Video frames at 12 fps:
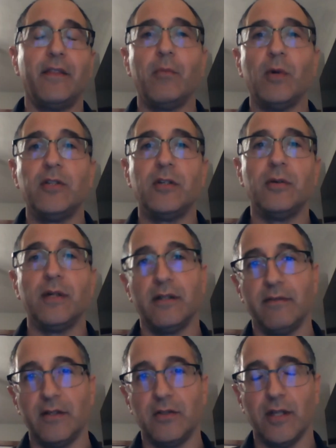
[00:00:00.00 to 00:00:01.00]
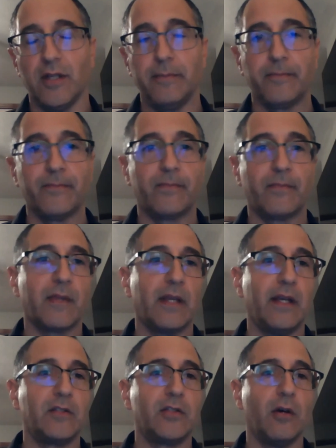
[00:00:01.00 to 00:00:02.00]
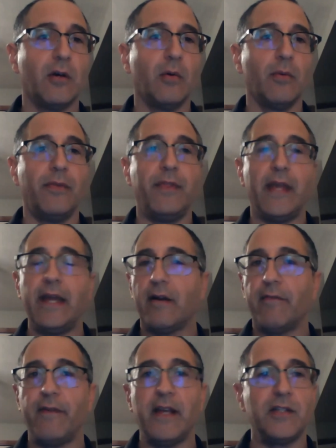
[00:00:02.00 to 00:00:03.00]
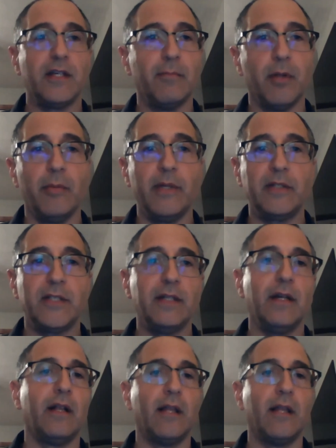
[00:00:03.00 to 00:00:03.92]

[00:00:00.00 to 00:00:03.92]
than we do individually. And so they are facing in Bloomington